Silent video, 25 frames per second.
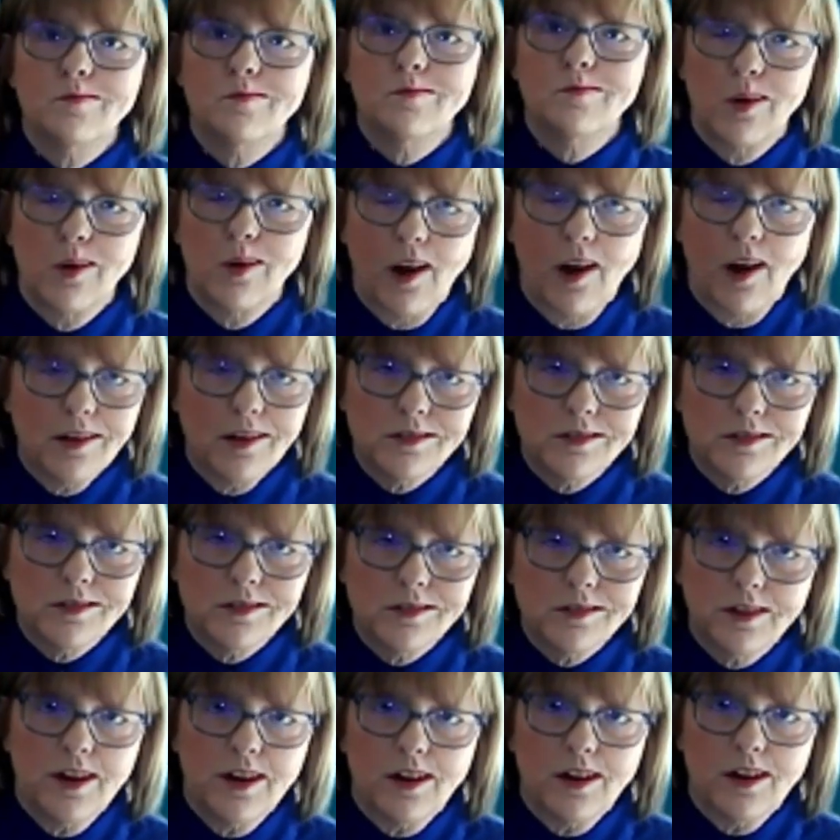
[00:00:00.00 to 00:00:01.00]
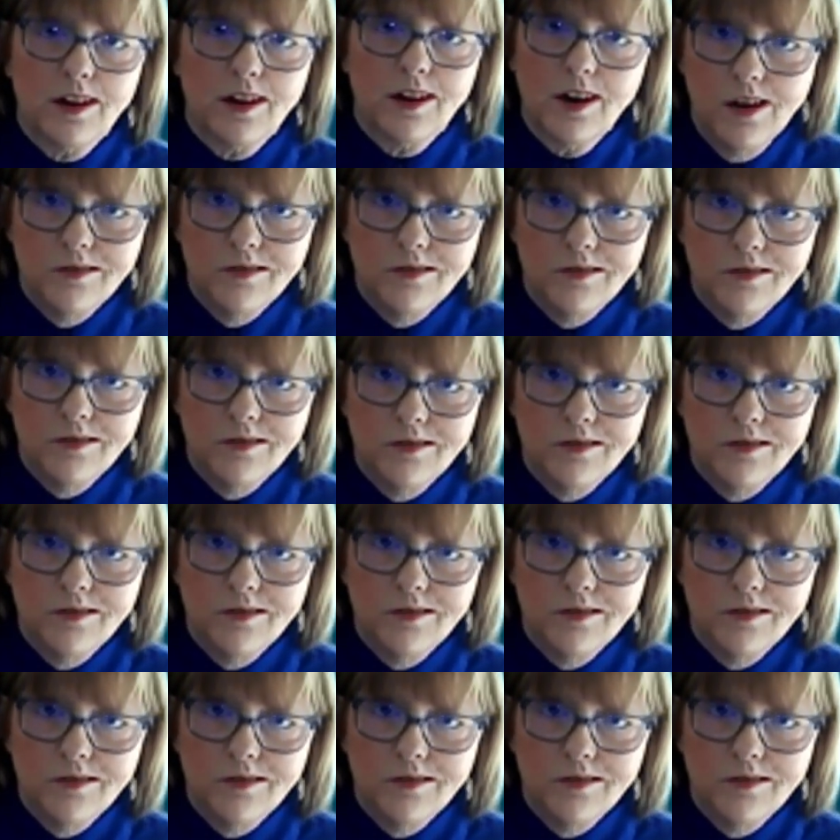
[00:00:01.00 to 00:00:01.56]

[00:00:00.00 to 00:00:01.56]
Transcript: brings their own